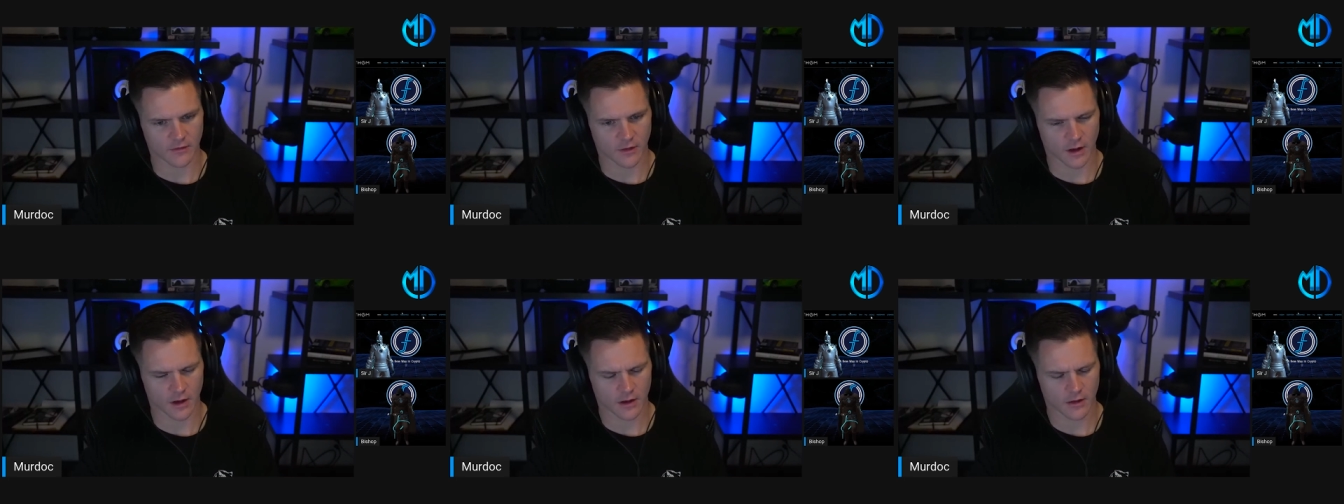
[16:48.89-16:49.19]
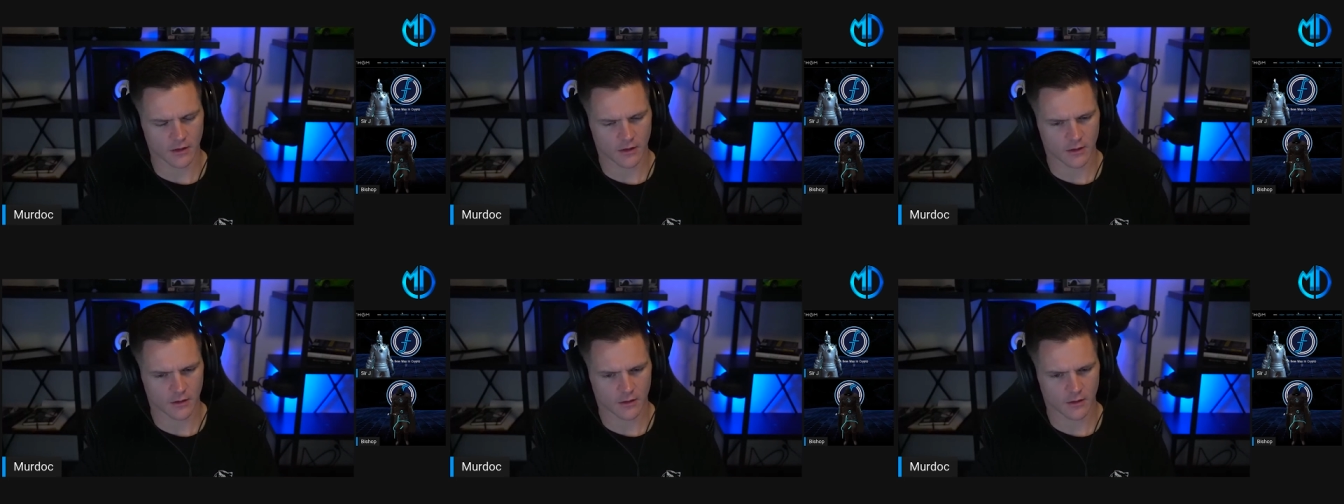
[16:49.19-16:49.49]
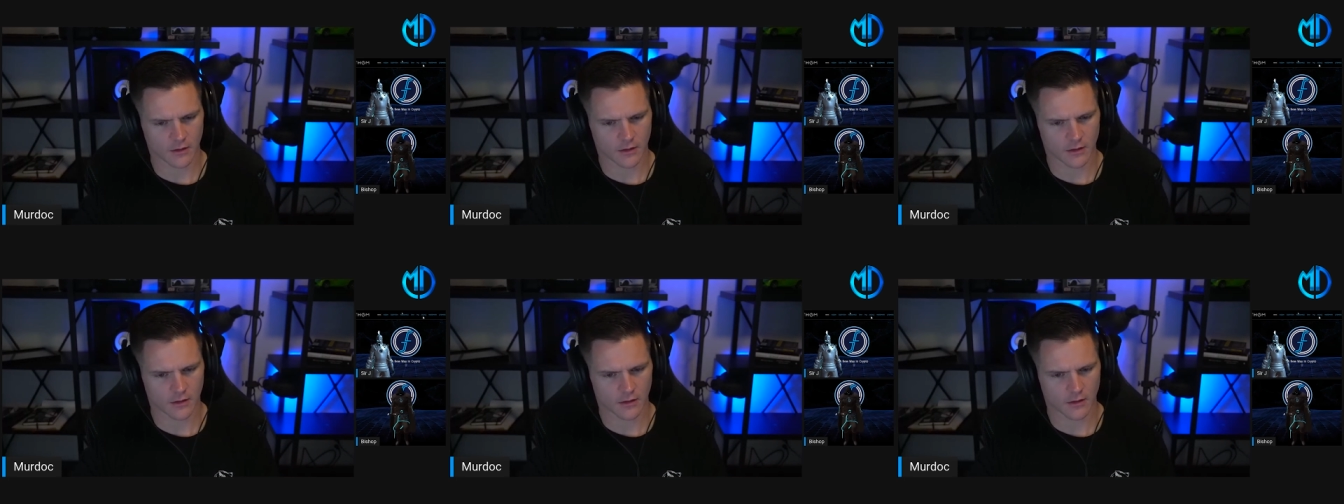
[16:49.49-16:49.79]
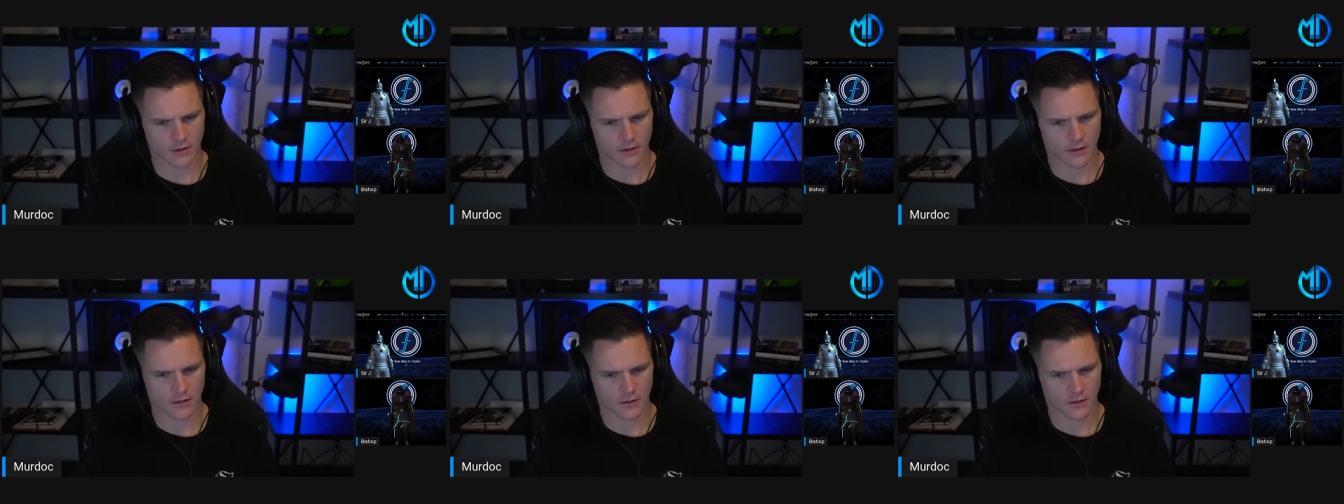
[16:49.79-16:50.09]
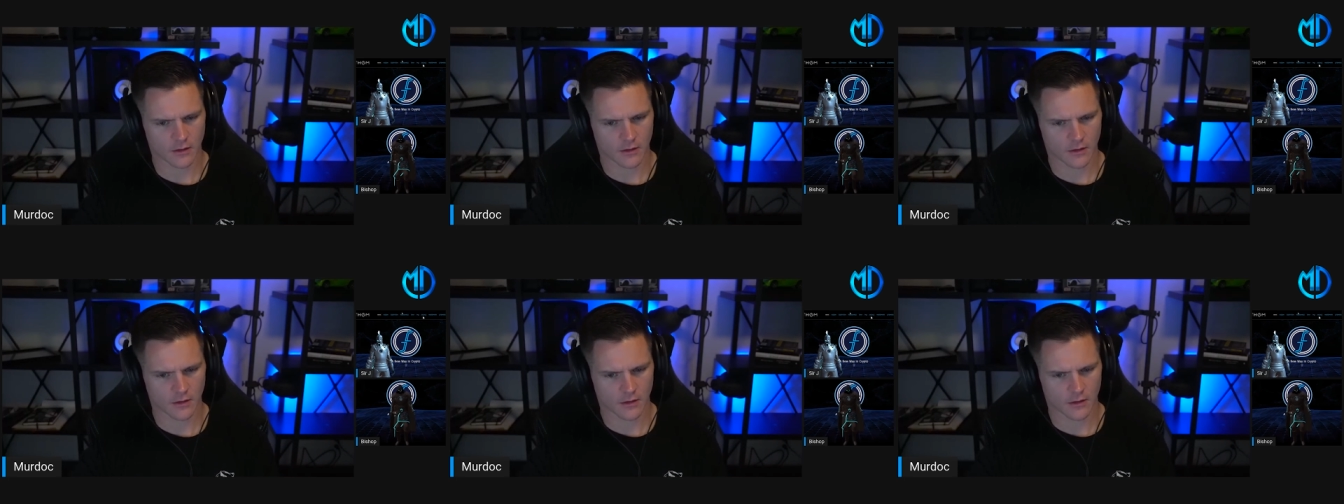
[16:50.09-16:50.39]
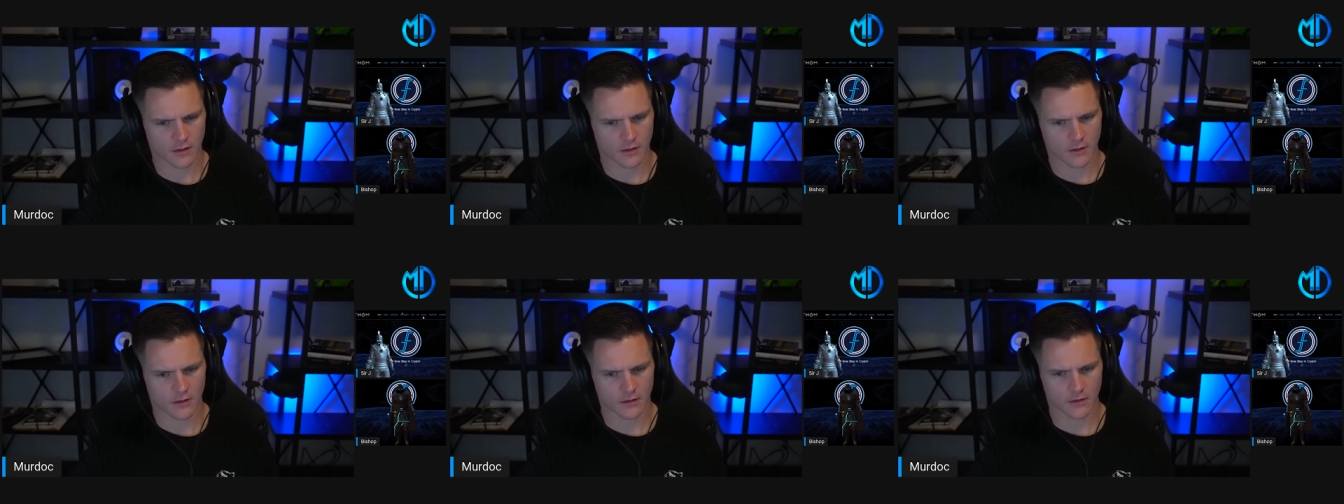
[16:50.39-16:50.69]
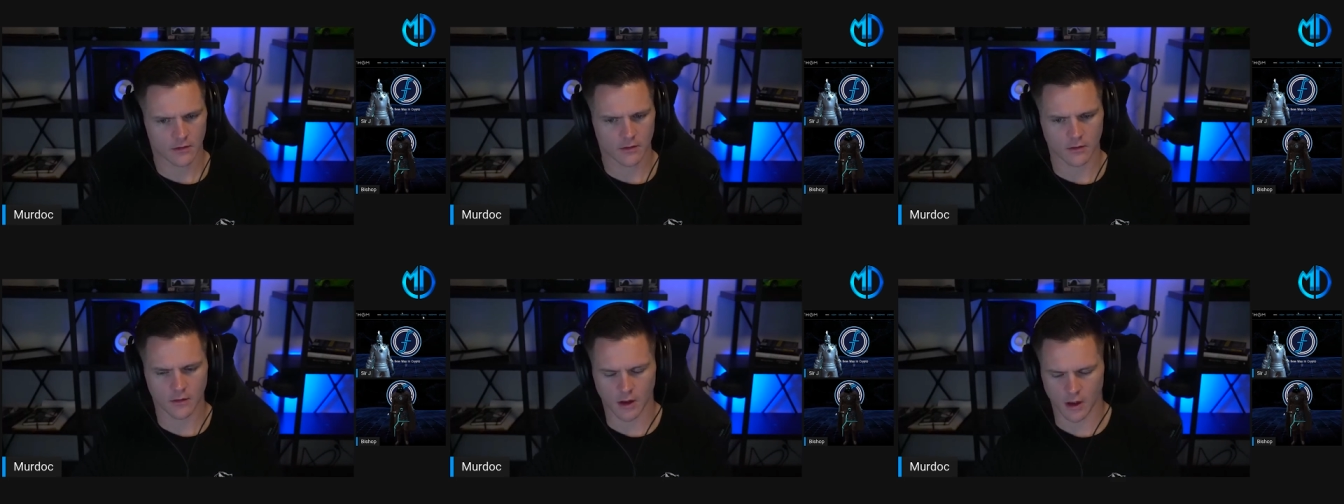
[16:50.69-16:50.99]
right? Yes.
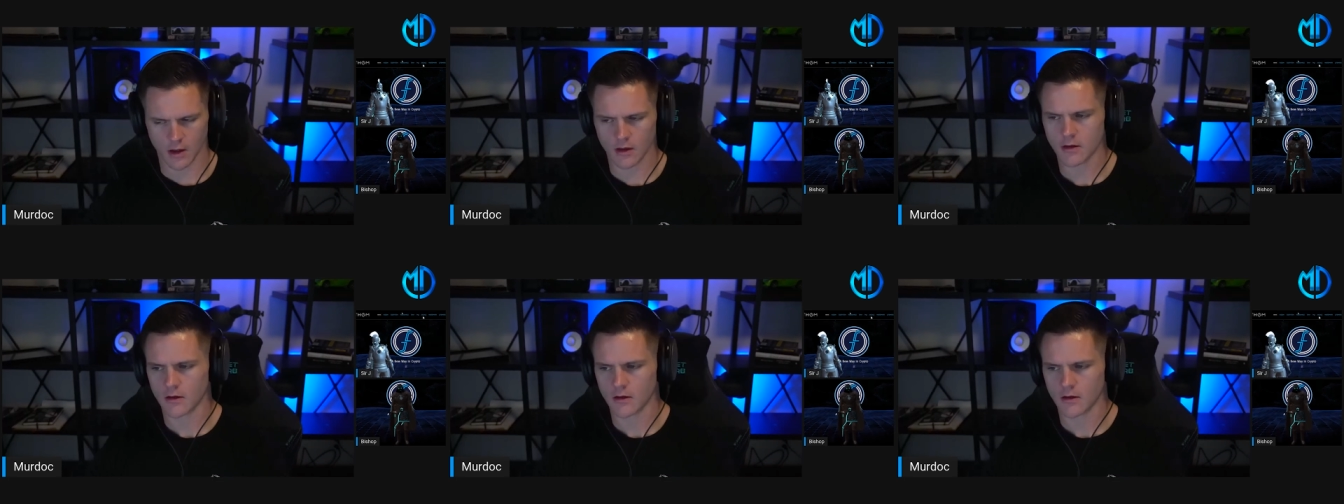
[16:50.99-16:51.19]
Okay.